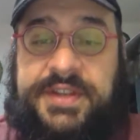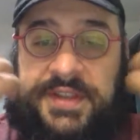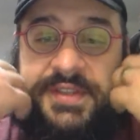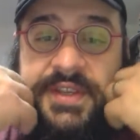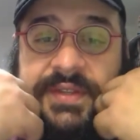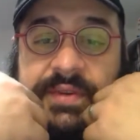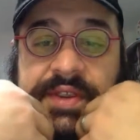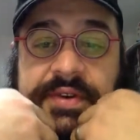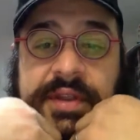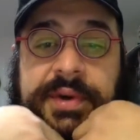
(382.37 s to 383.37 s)
exist when I
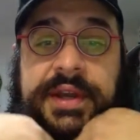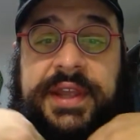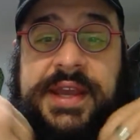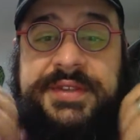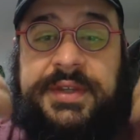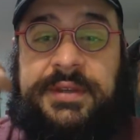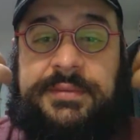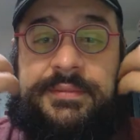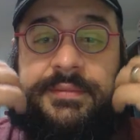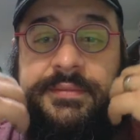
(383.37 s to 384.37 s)
started podcasting.
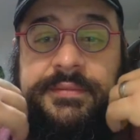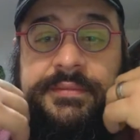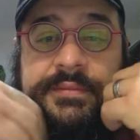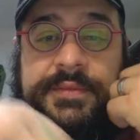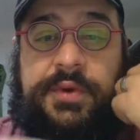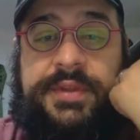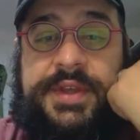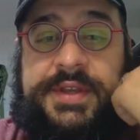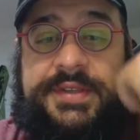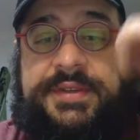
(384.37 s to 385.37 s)
Or
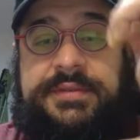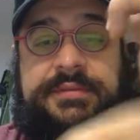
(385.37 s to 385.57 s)
this.